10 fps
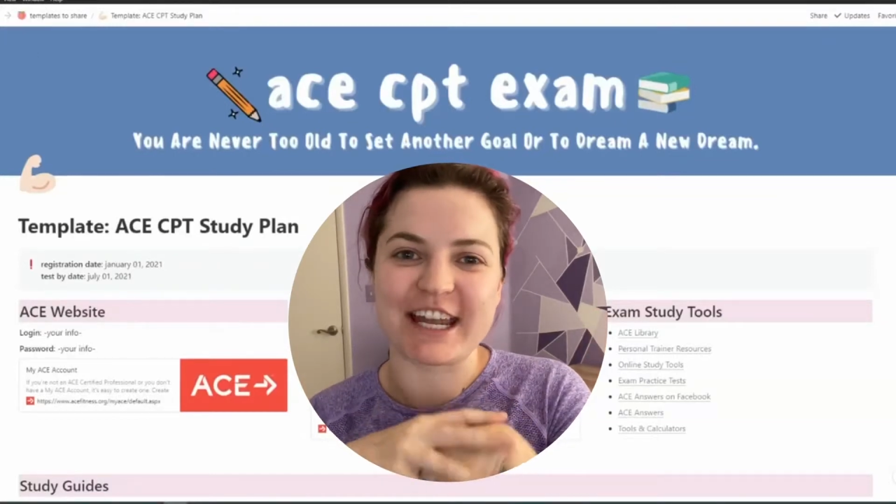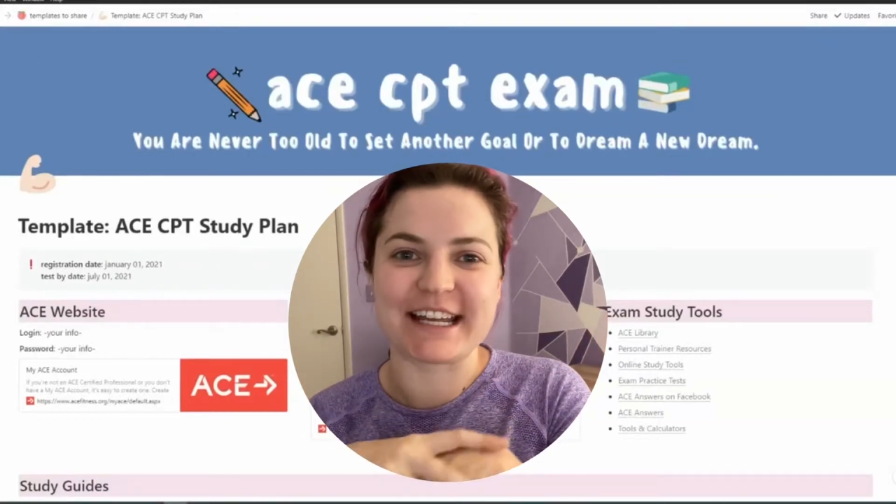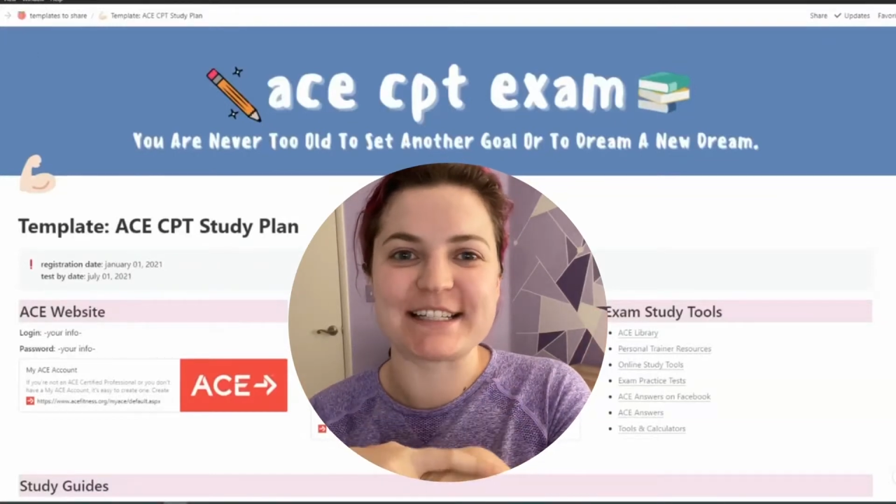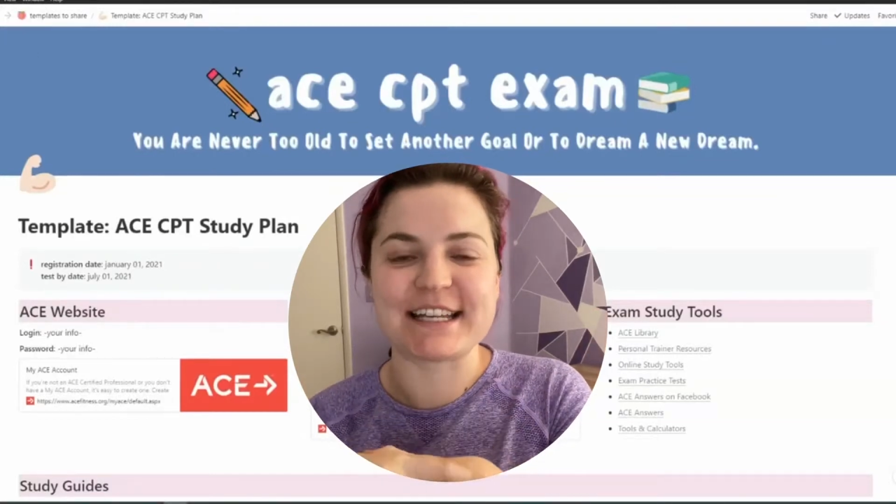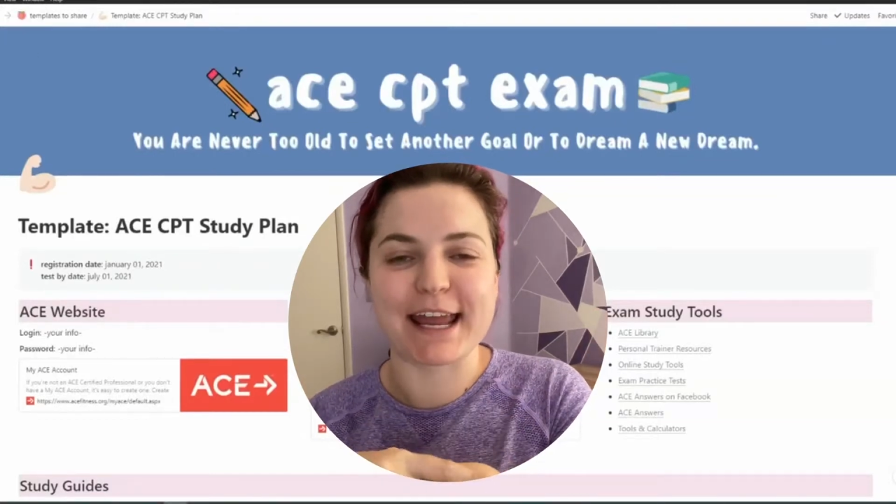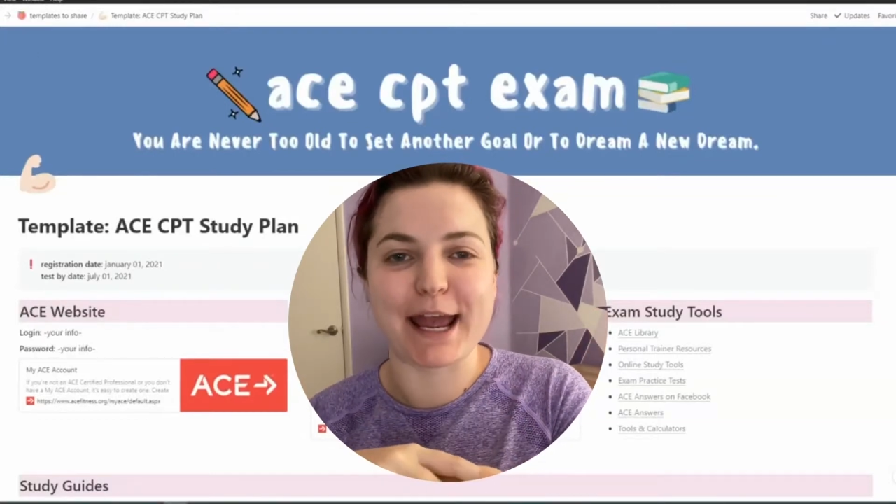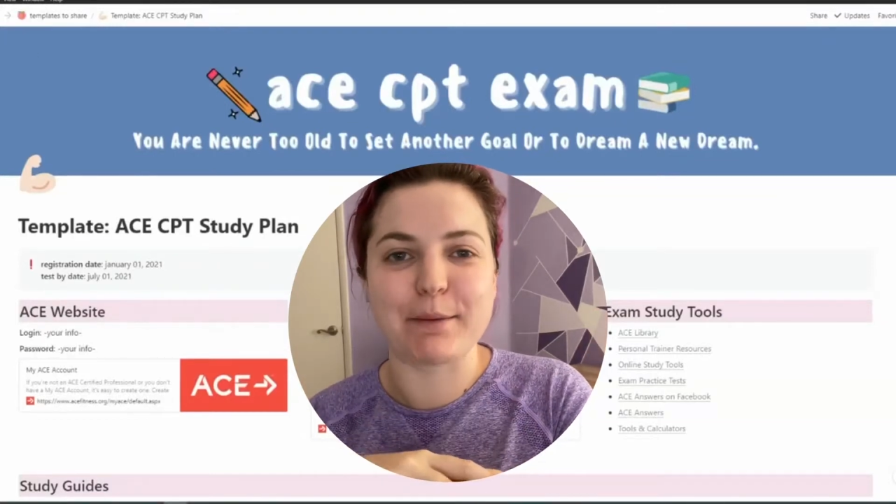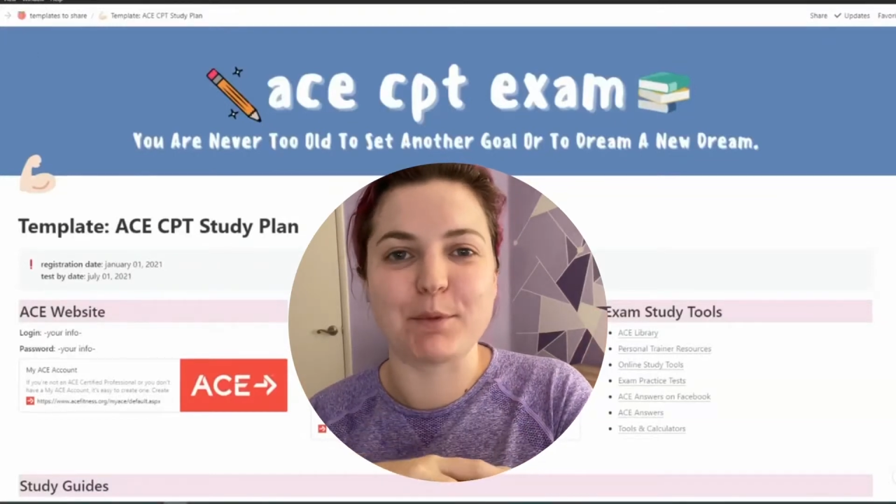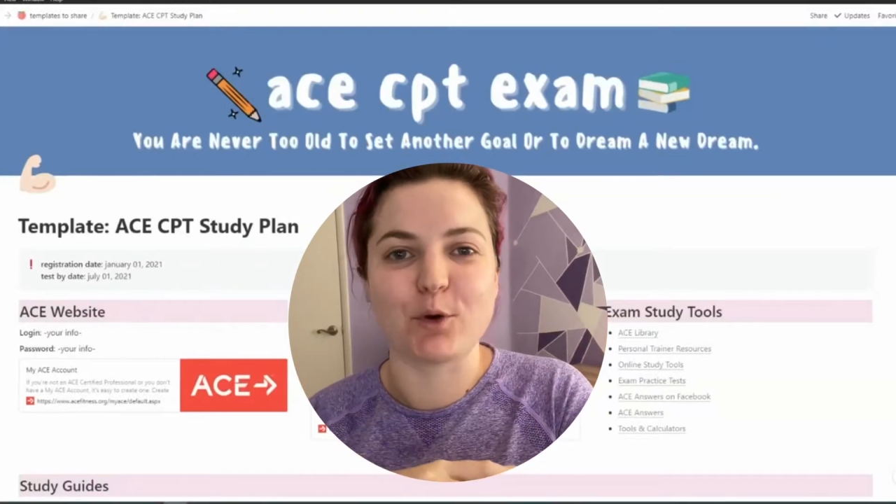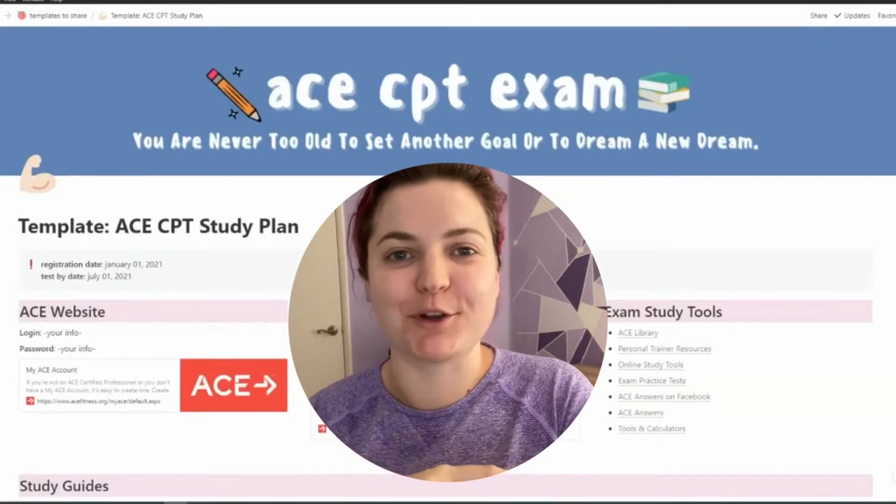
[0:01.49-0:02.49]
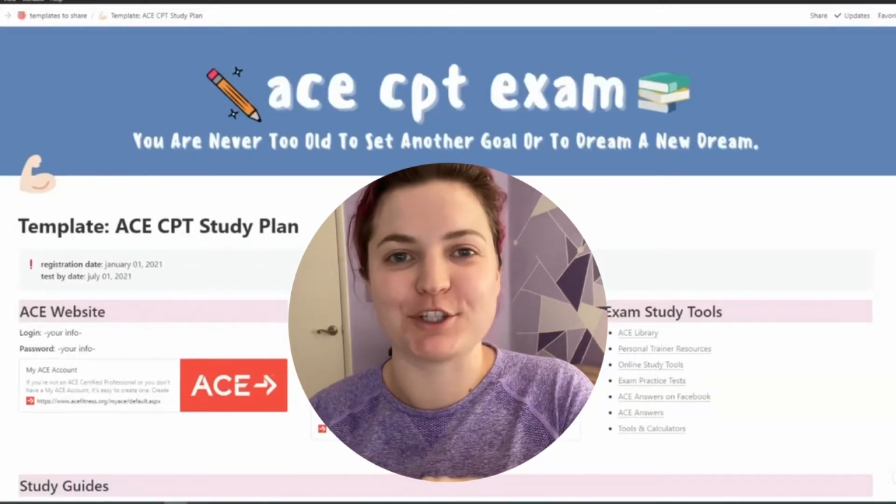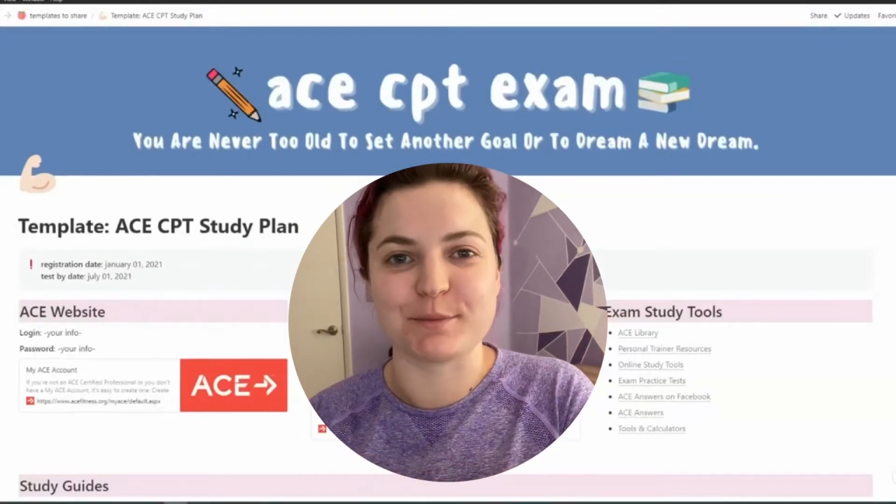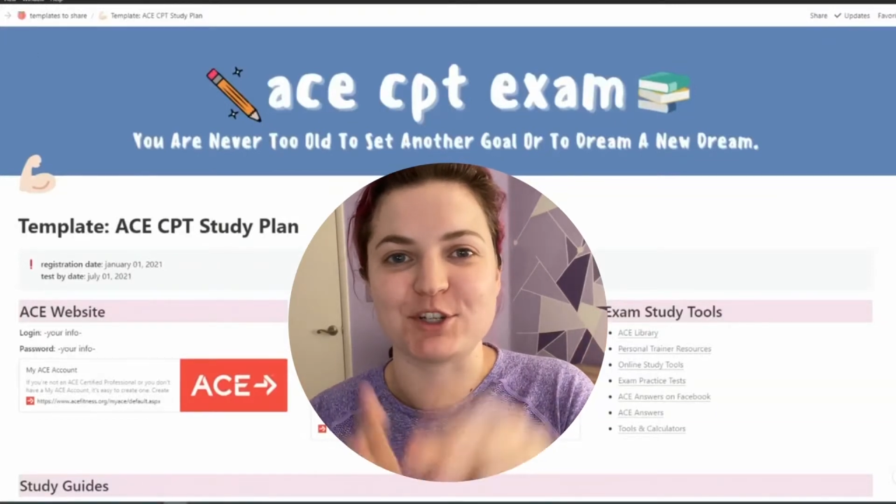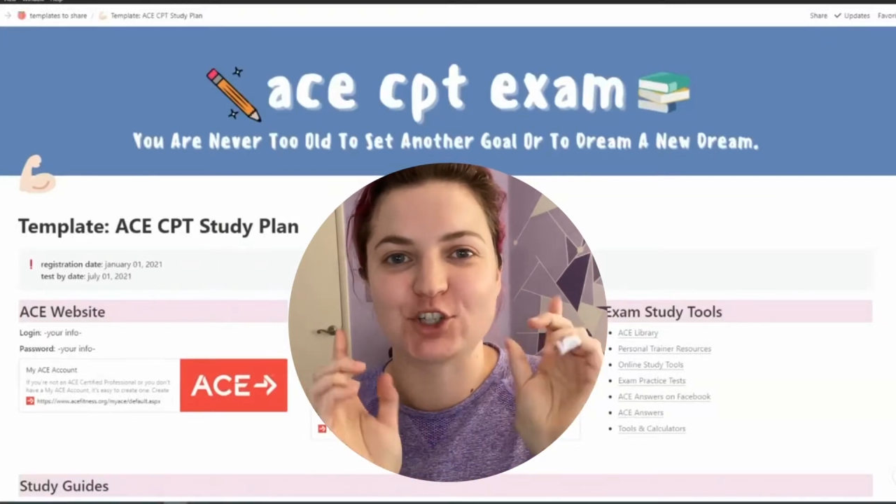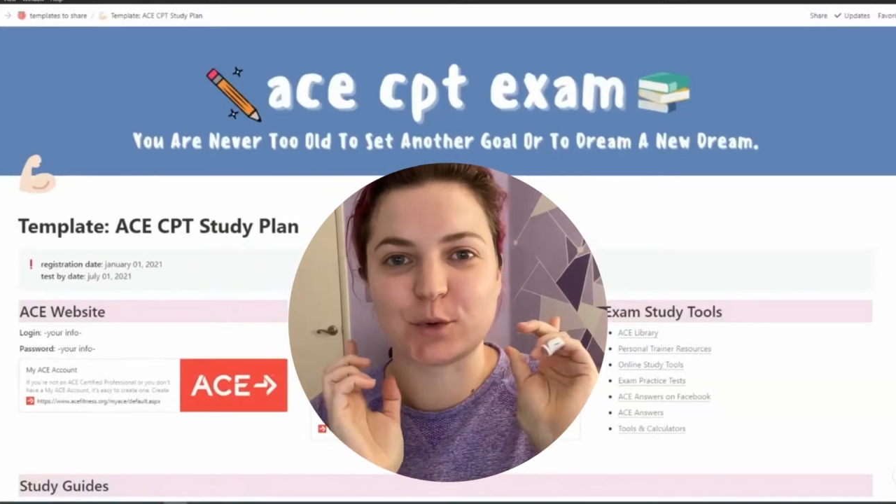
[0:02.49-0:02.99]
and today I'm going to
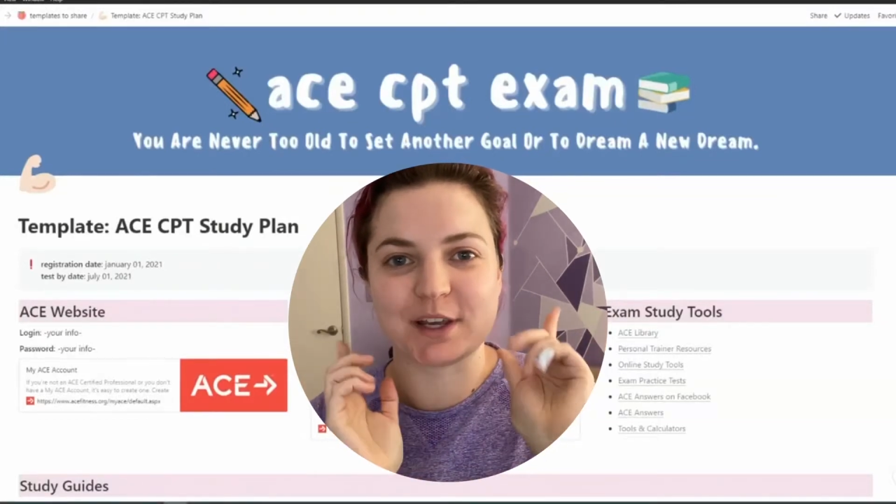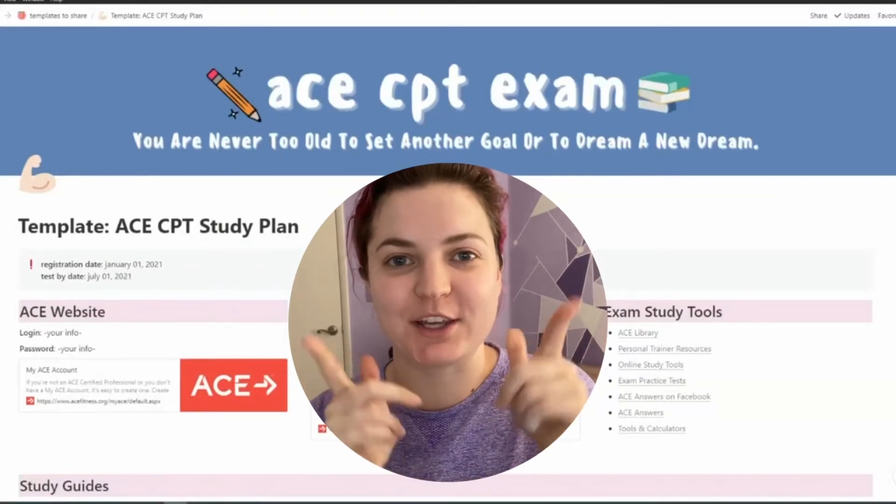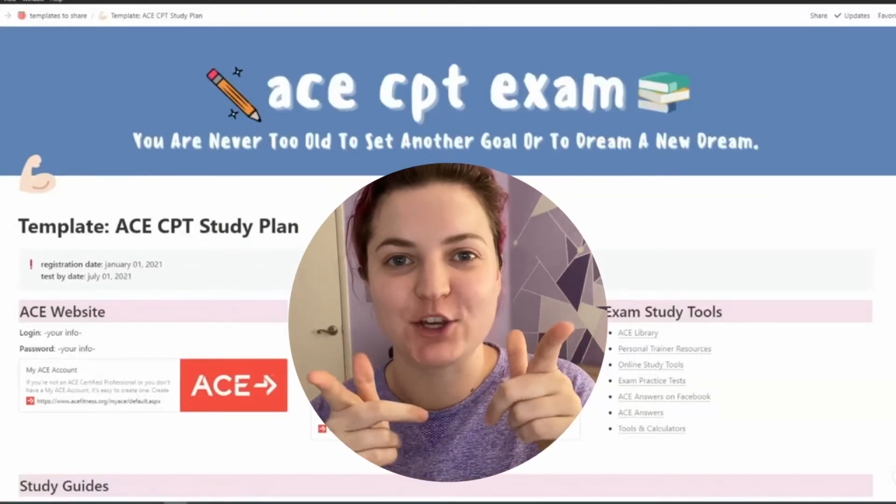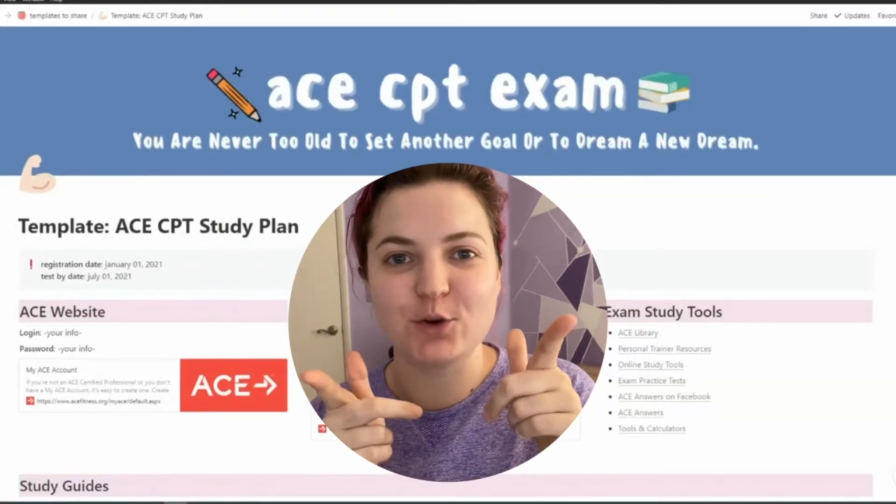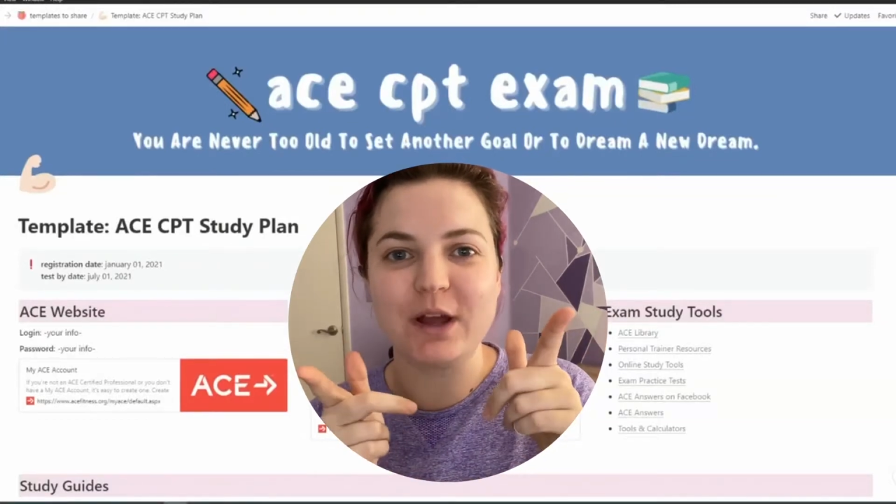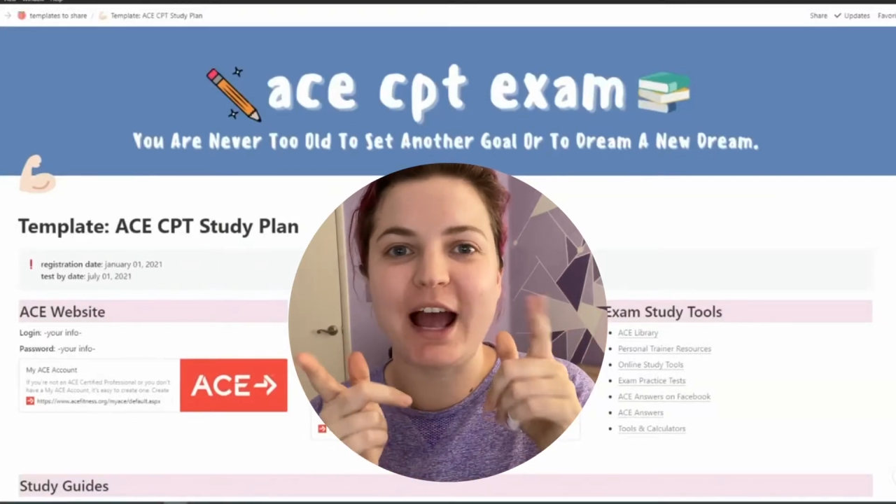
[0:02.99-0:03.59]
be showing you